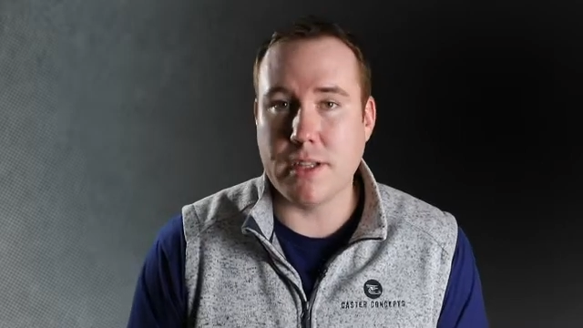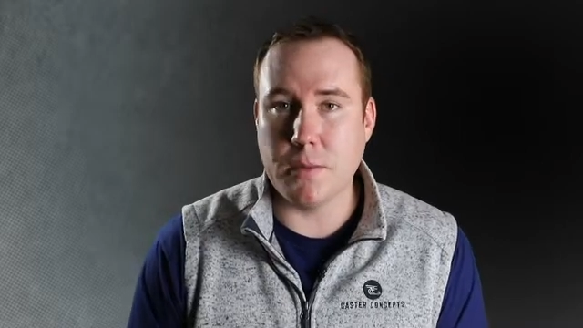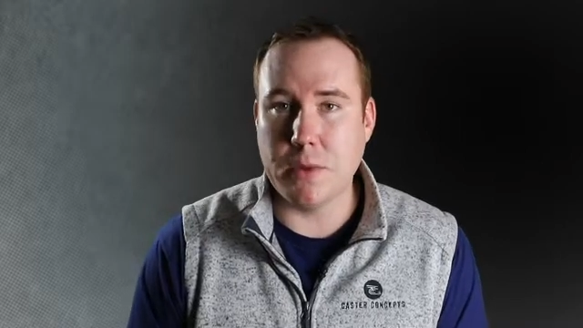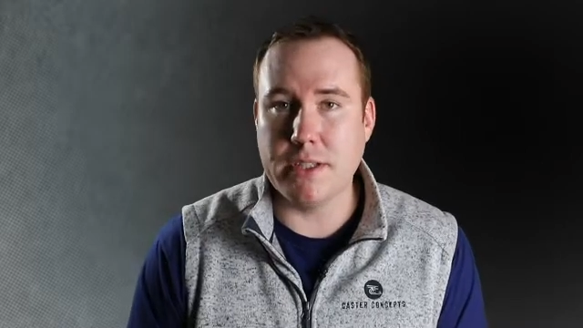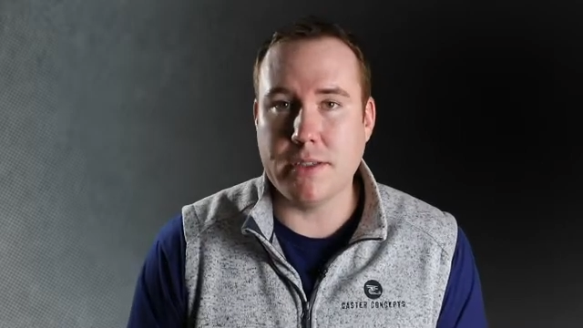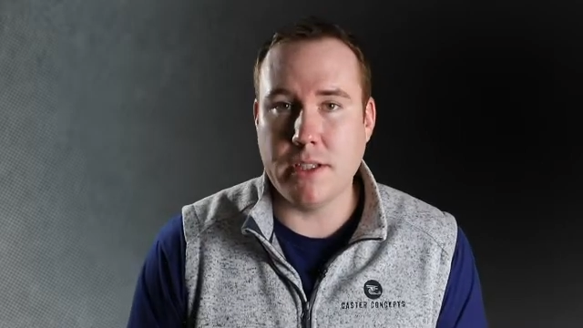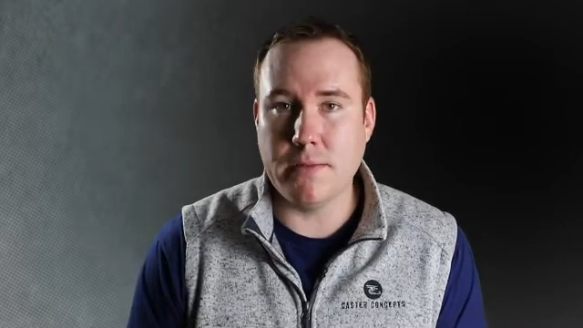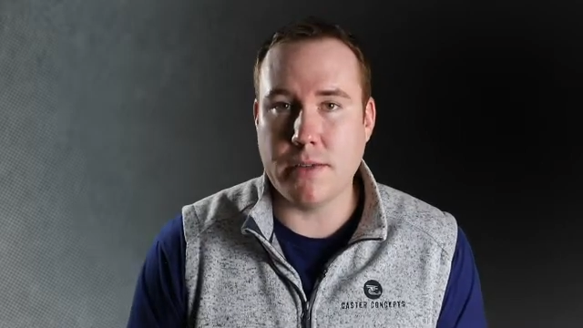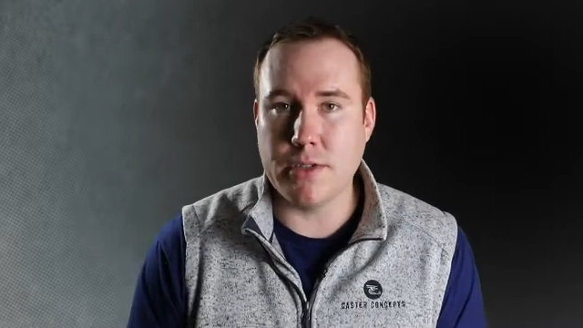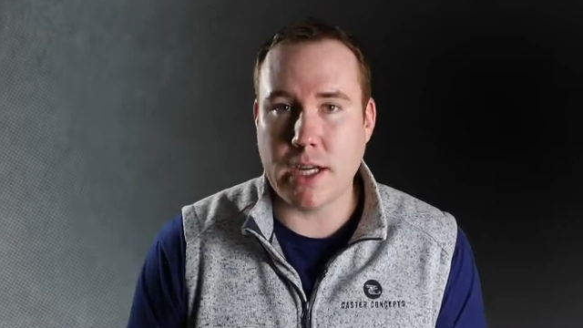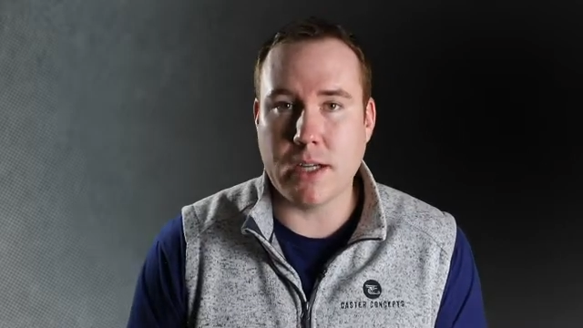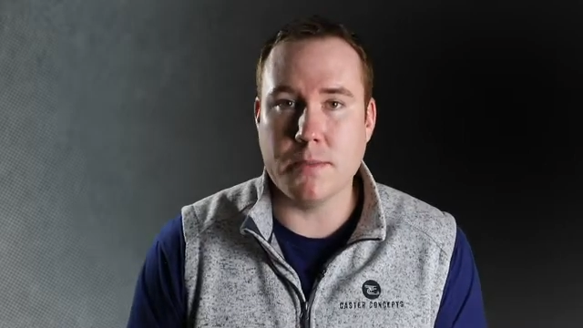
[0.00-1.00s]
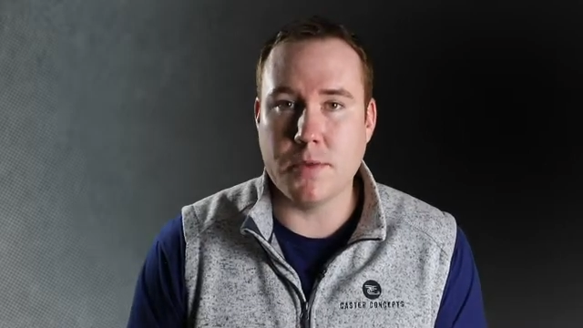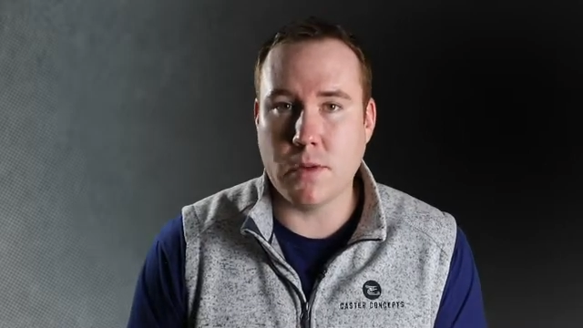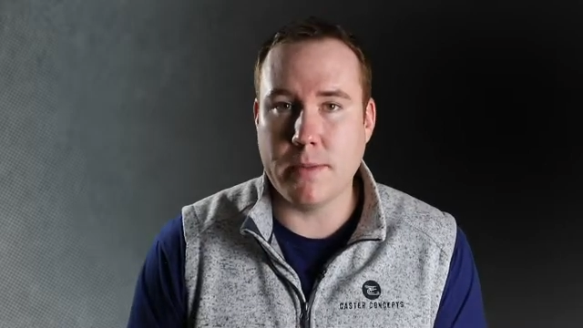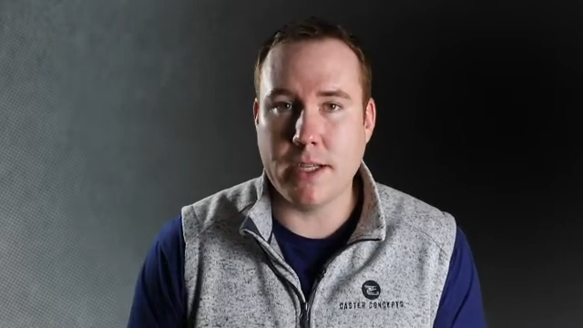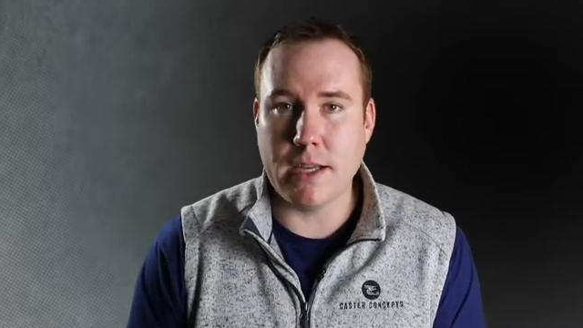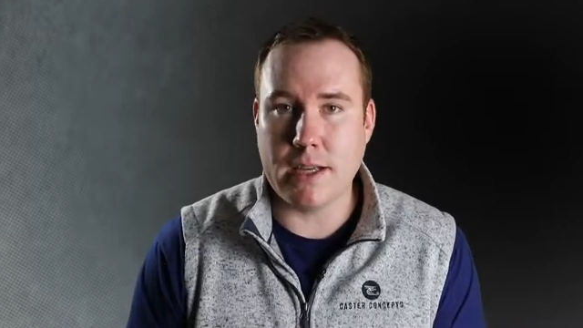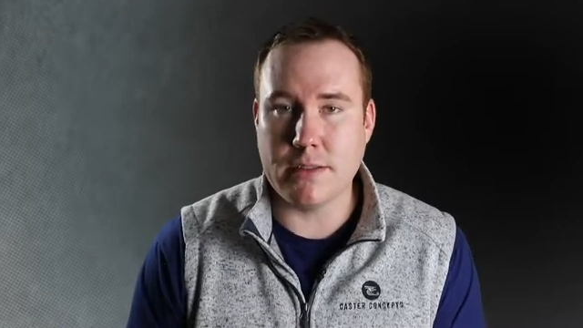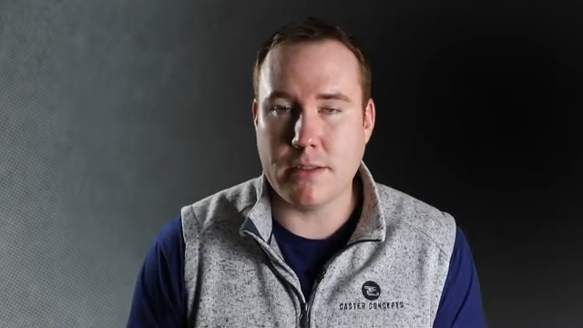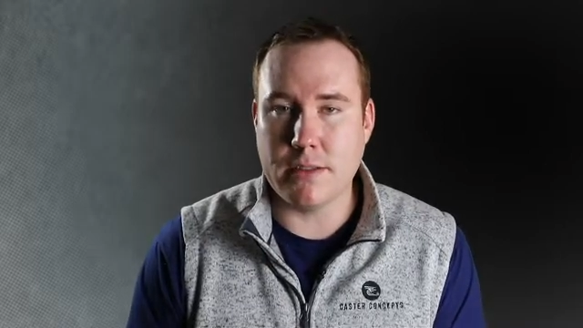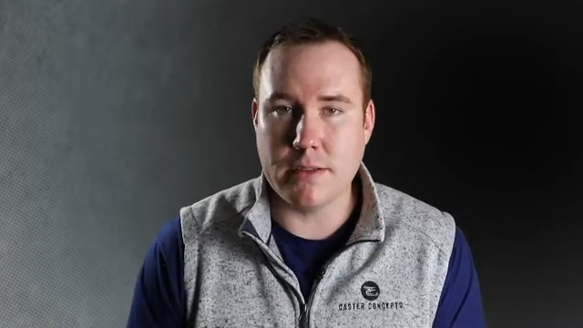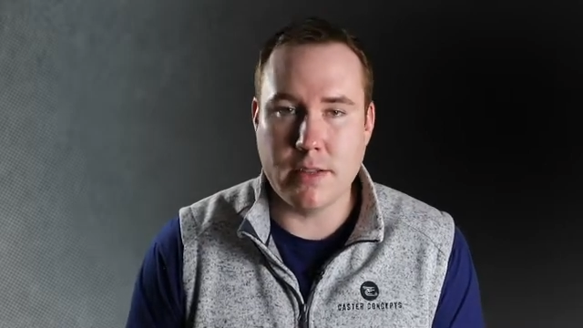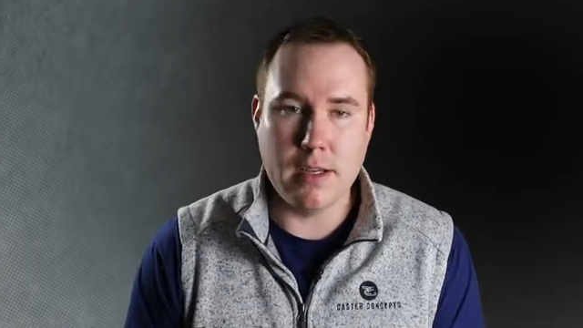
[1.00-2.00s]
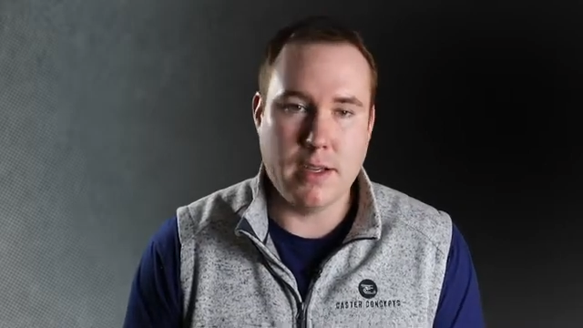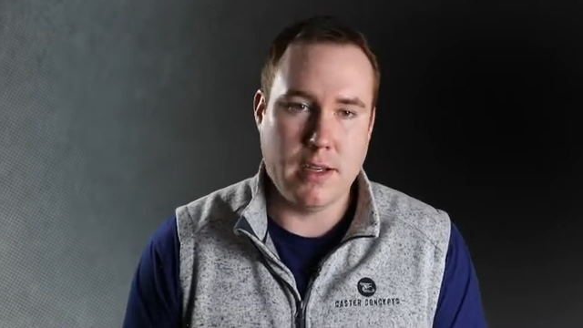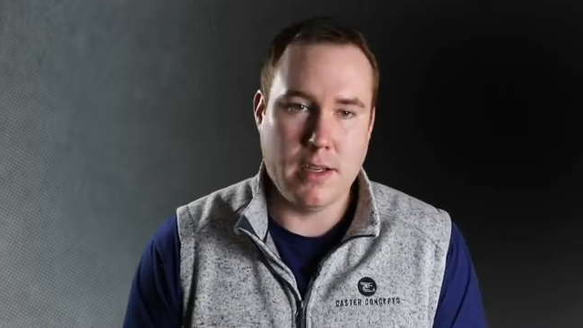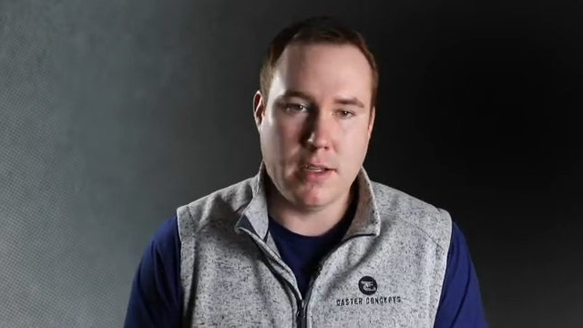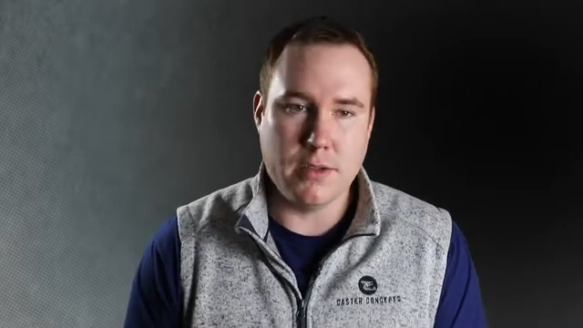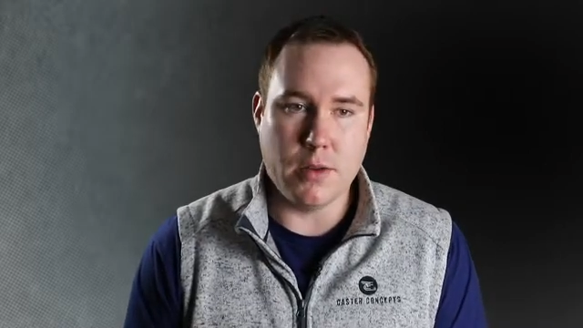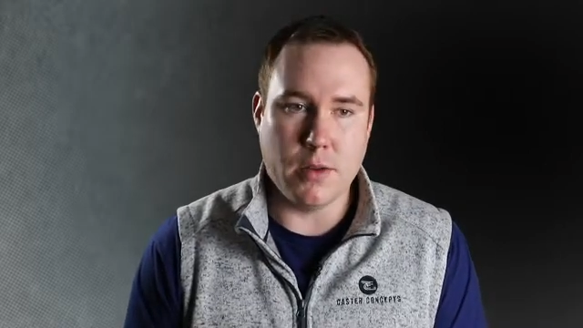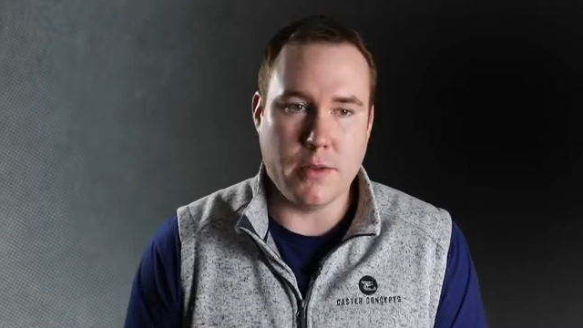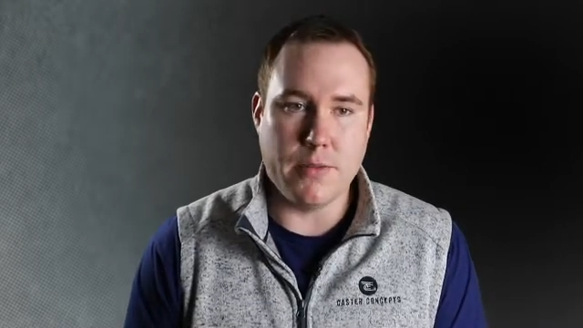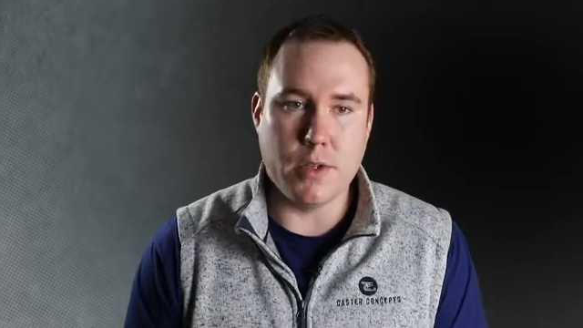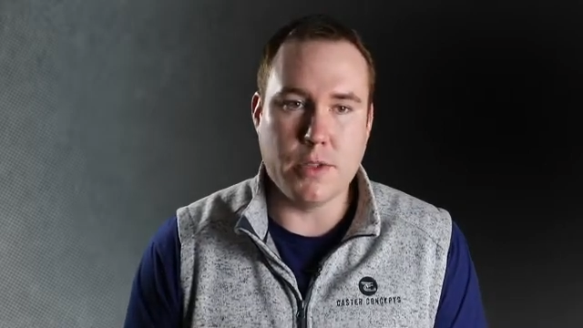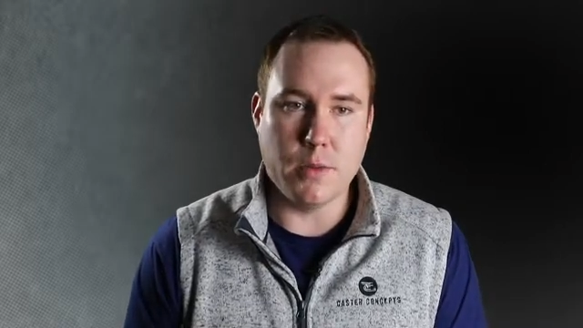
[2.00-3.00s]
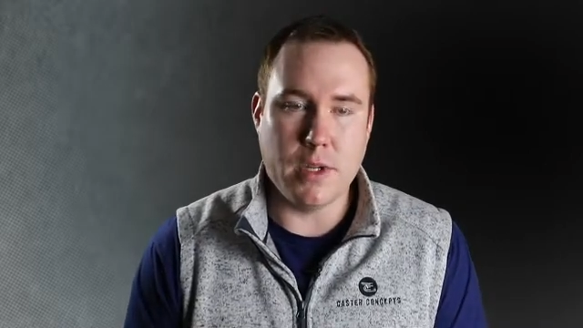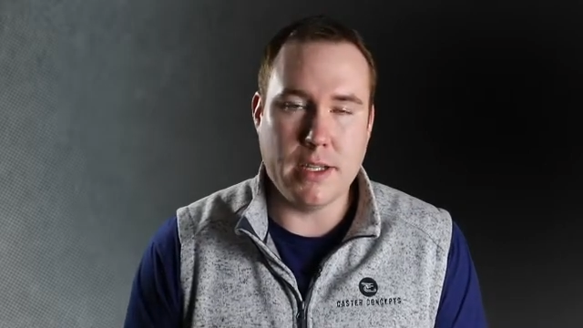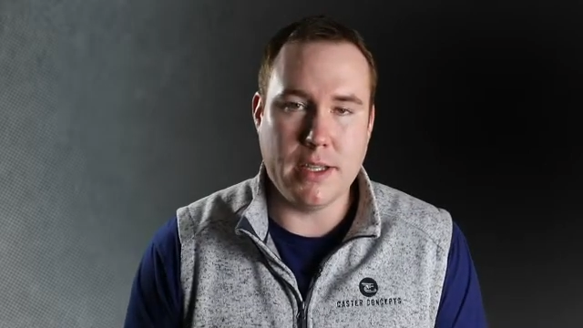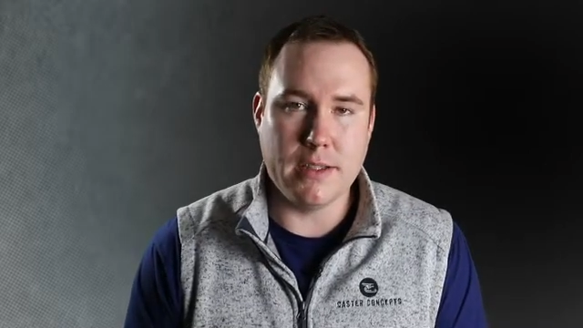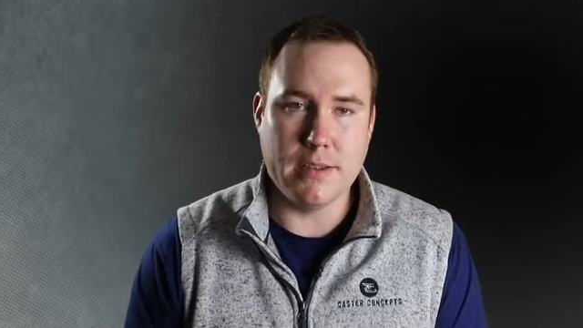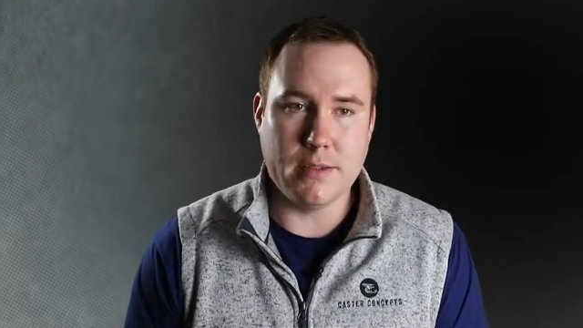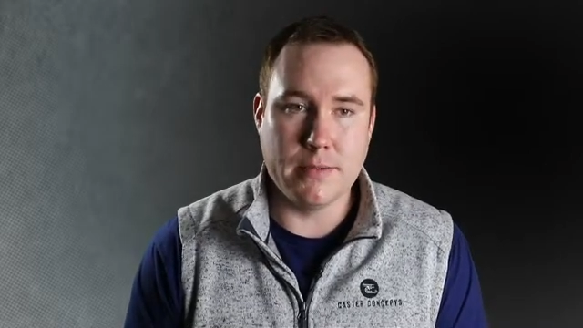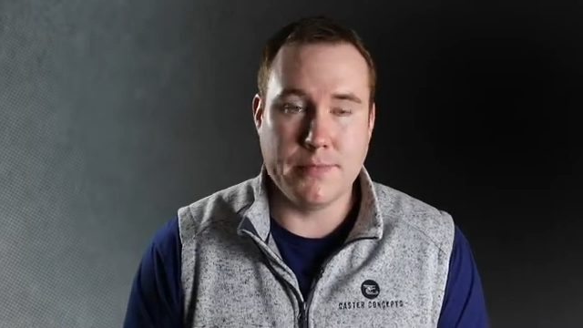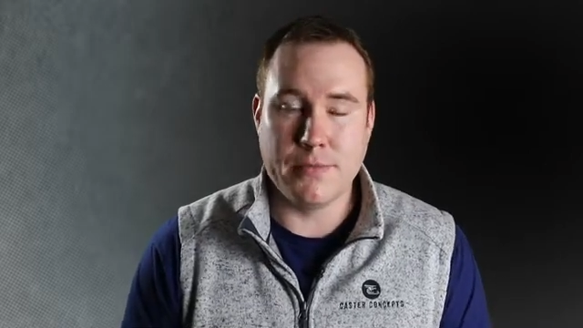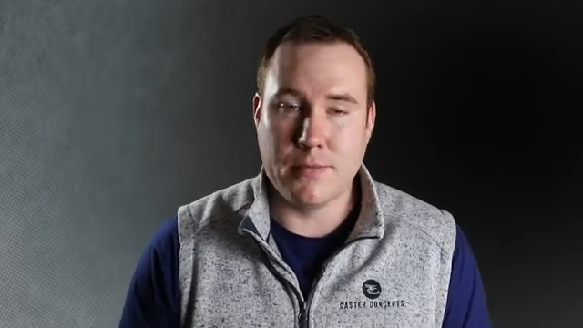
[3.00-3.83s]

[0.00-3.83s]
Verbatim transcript: that we see for shock absorbing casters. So the first one is,